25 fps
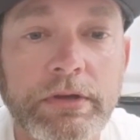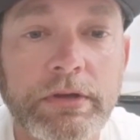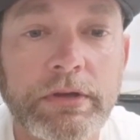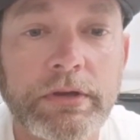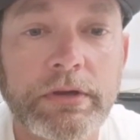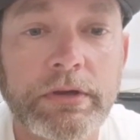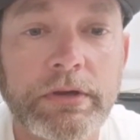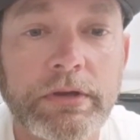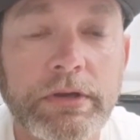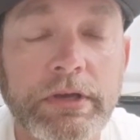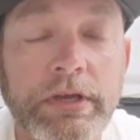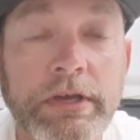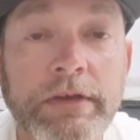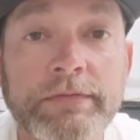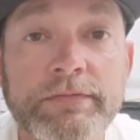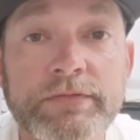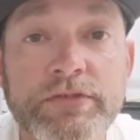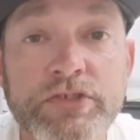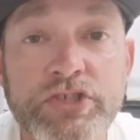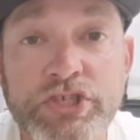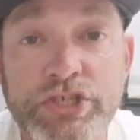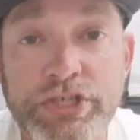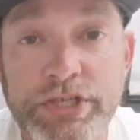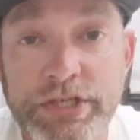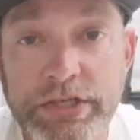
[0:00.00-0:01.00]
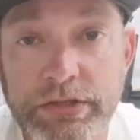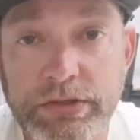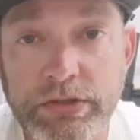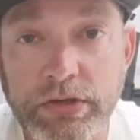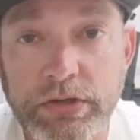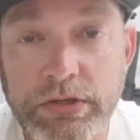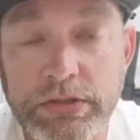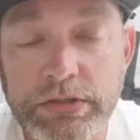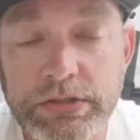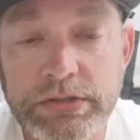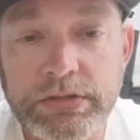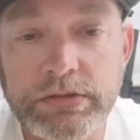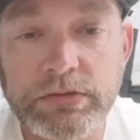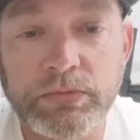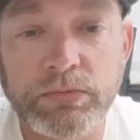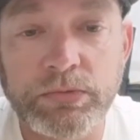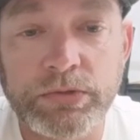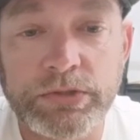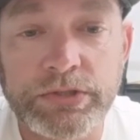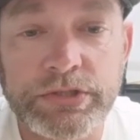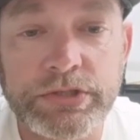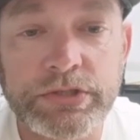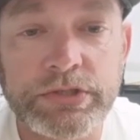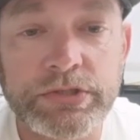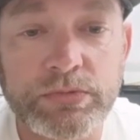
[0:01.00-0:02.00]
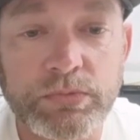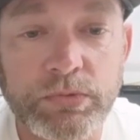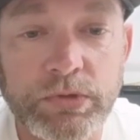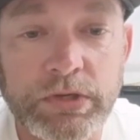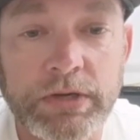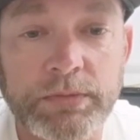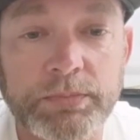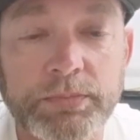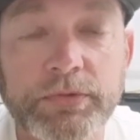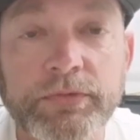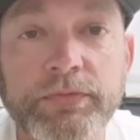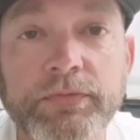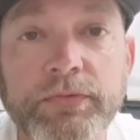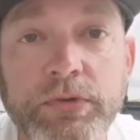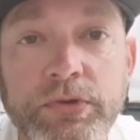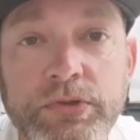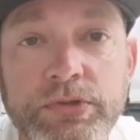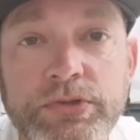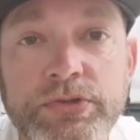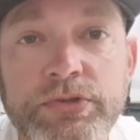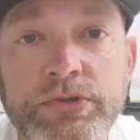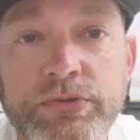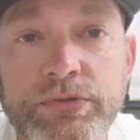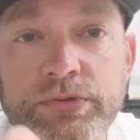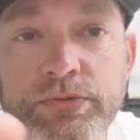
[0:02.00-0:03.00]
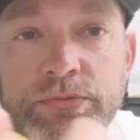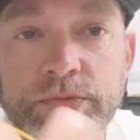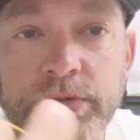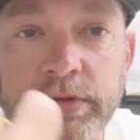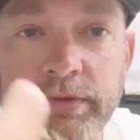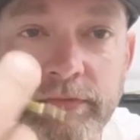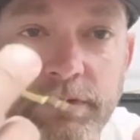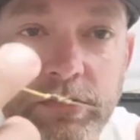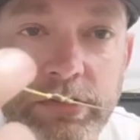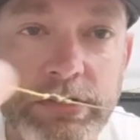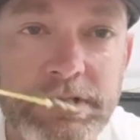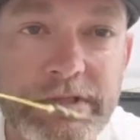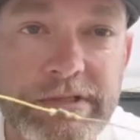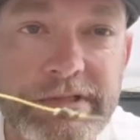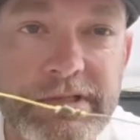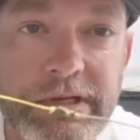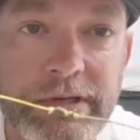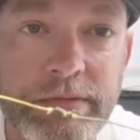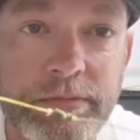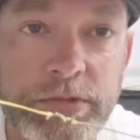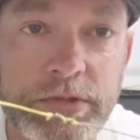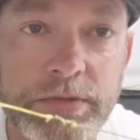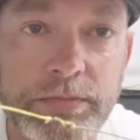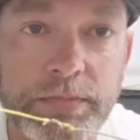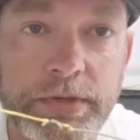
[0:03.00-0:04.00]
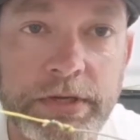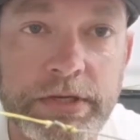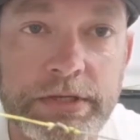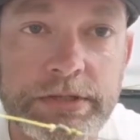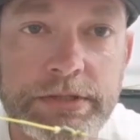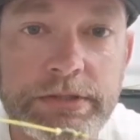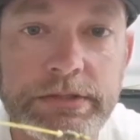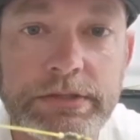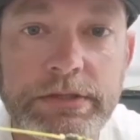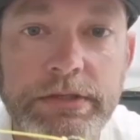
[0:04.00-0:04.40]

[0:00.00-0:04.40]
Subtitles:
FG knot, which is what I prefer to use when I've got the time and the patience,